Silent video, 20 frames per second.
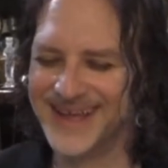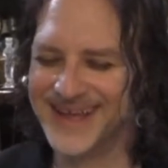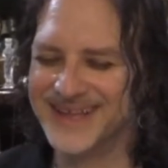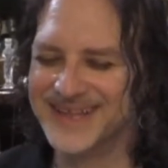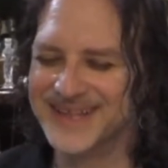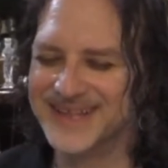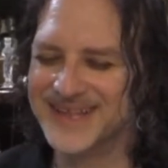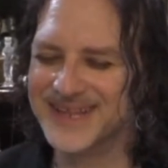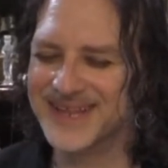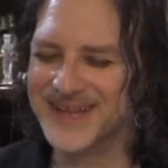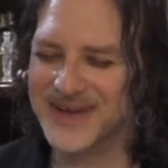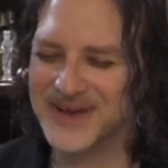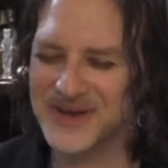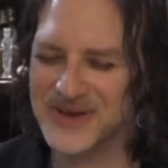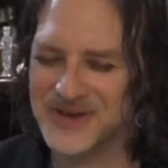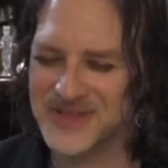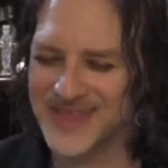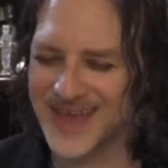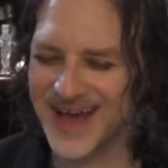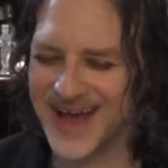
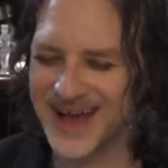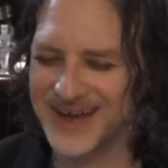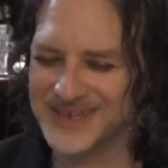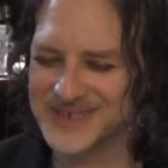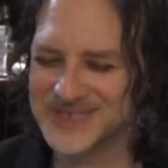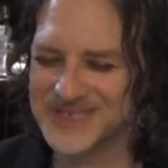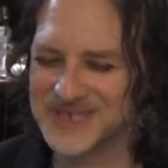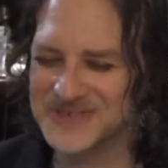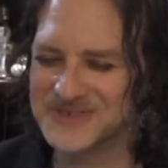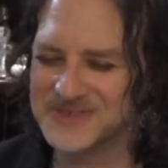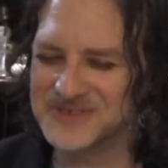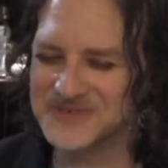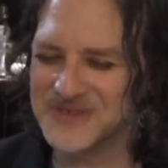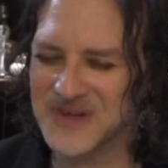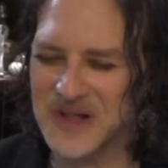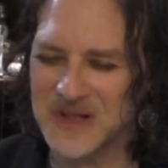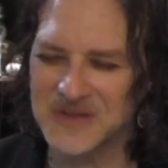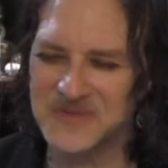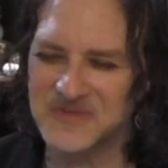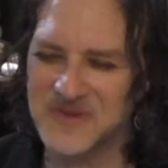Hello, the higher selves of
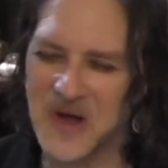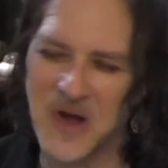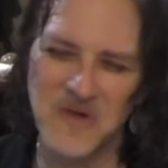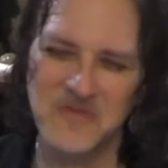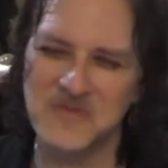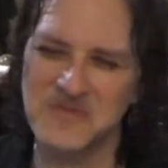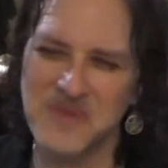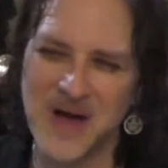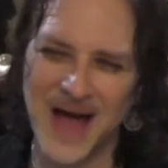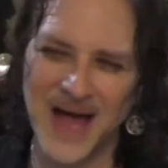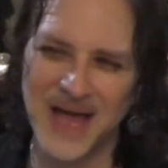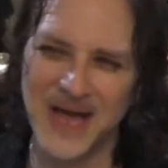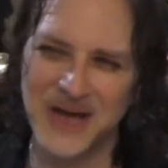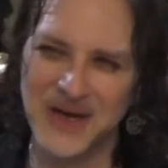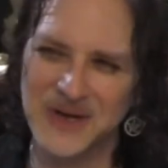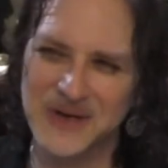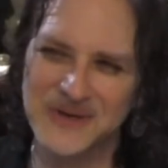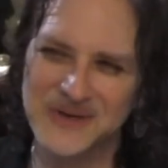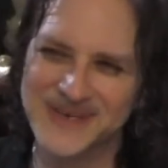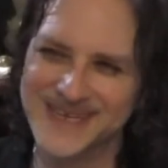all involved, my
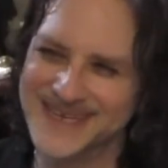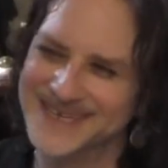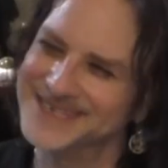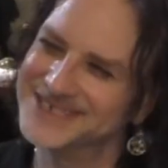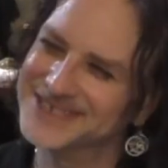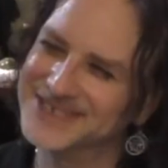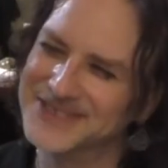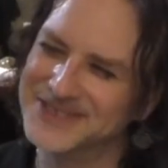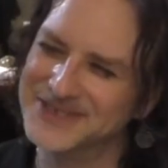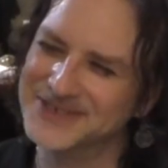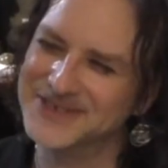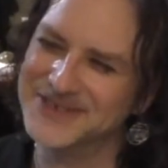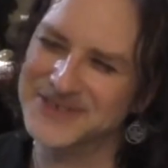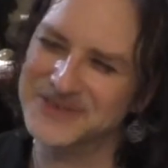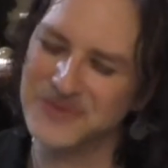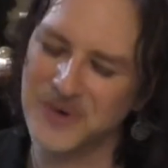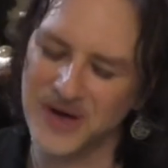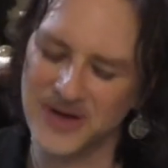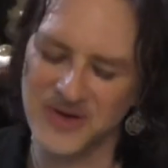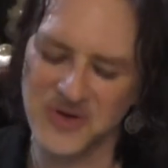own
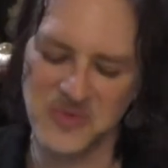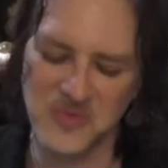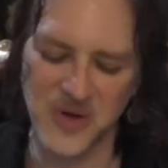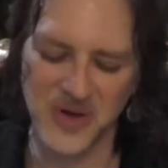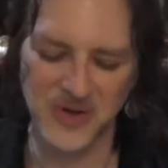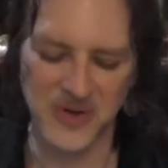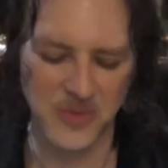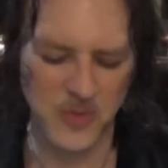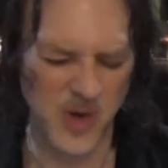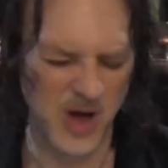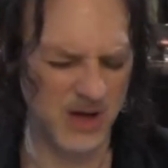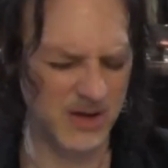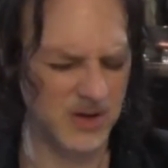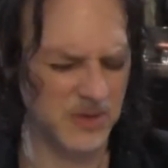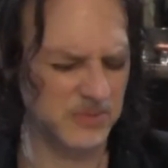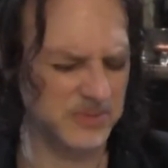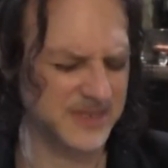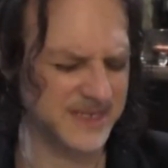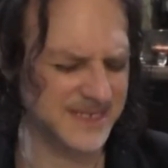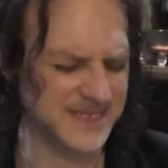included. Welcome, welcome,
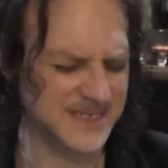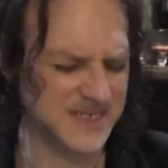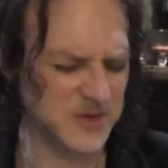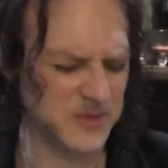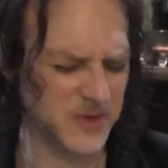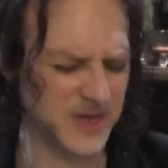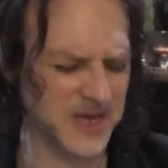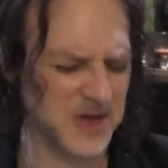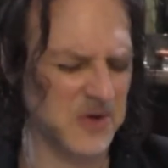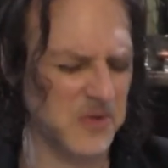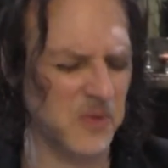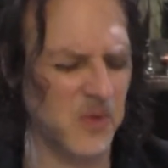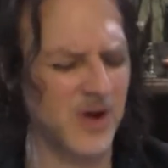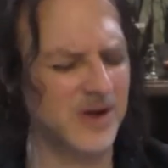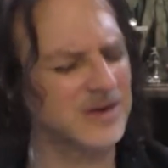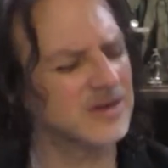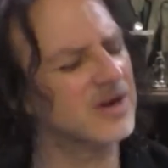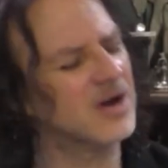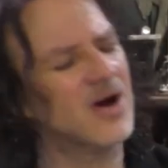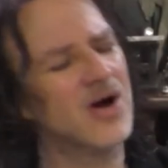welcome. Please, can we get
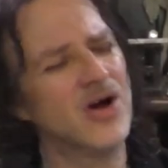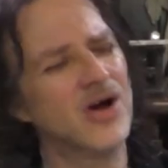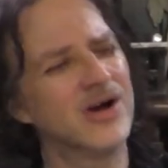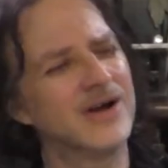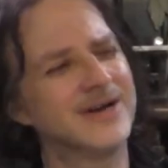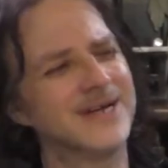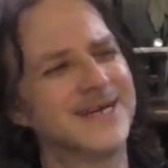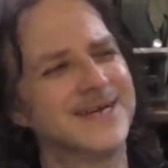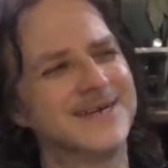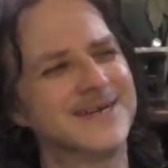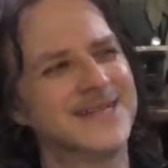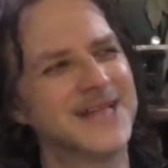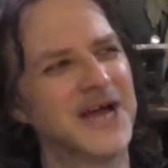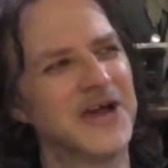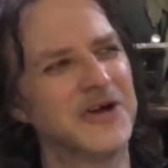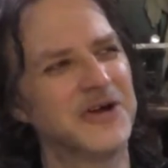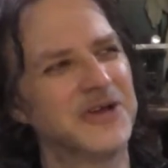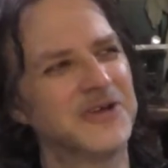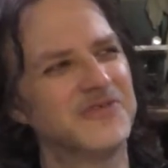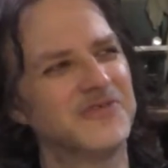one card in
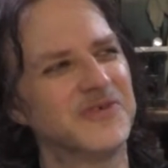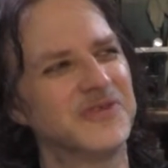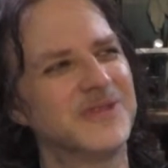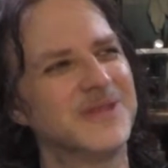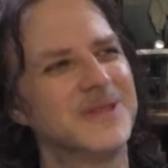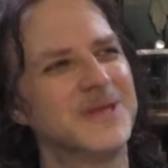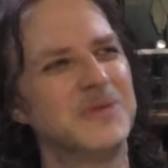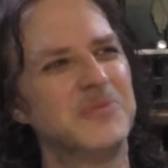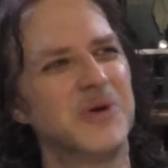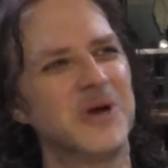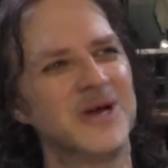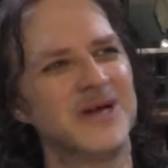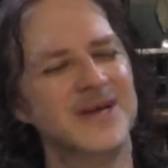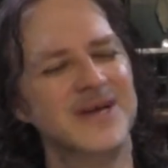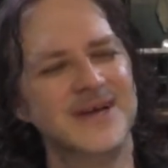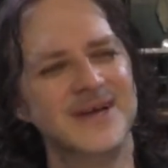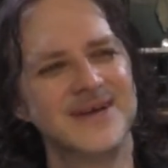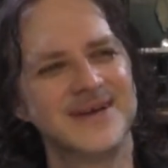clarity for the Libra?